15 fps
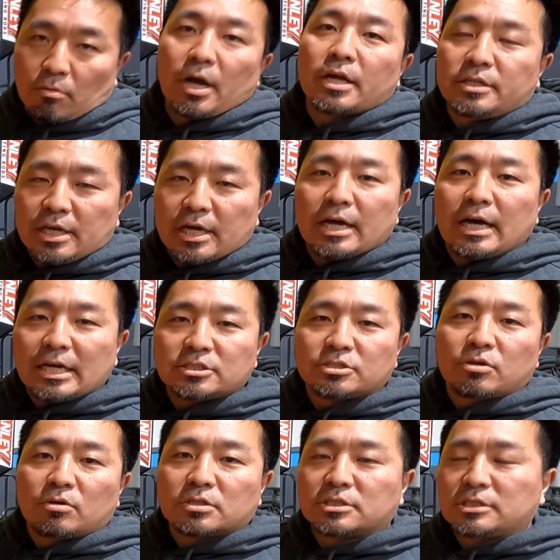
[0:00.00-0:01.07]
Correct. Yeah, I
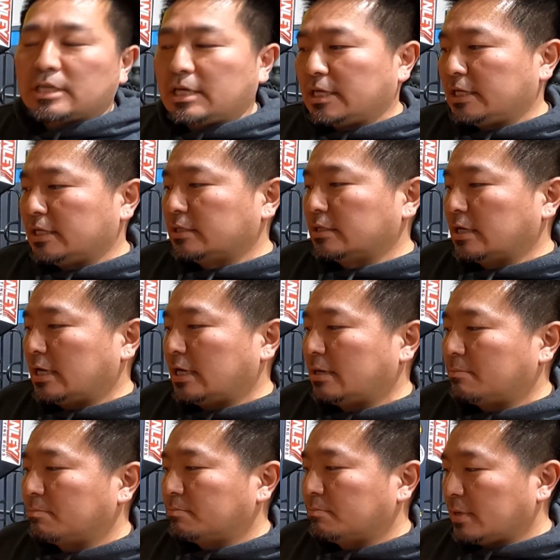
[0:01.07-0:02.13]
sourced it, and
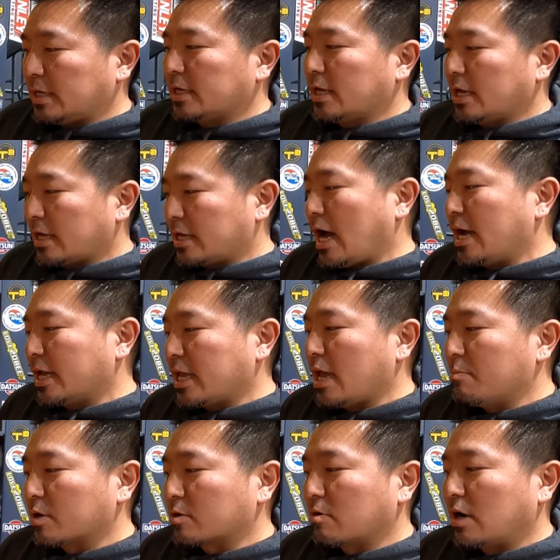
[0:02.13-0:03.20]
I
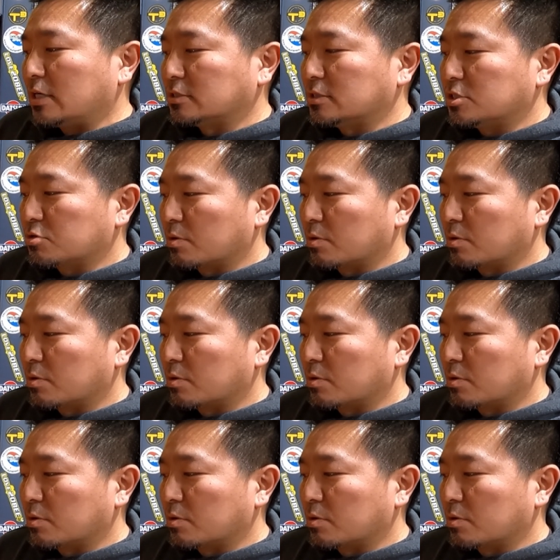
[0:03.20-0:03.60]
came across a